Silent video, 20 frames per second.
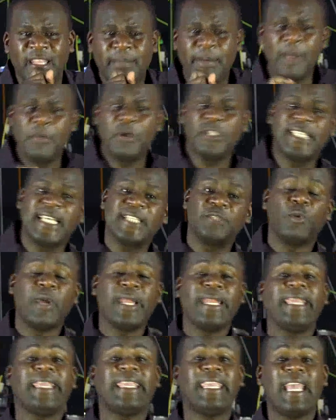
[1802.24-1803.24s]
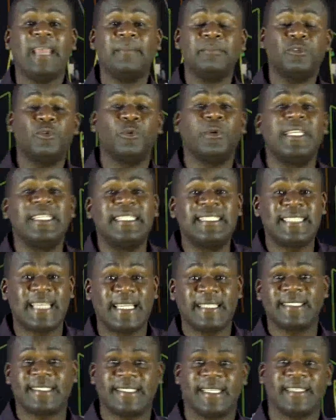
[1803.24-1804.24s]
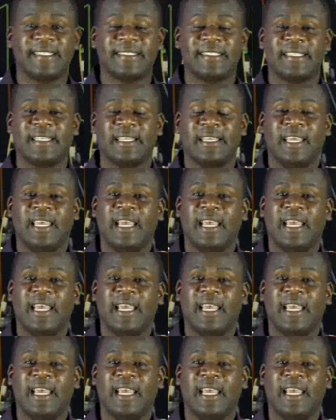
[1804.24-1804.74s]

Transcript: The Bible says, when he came to his senses,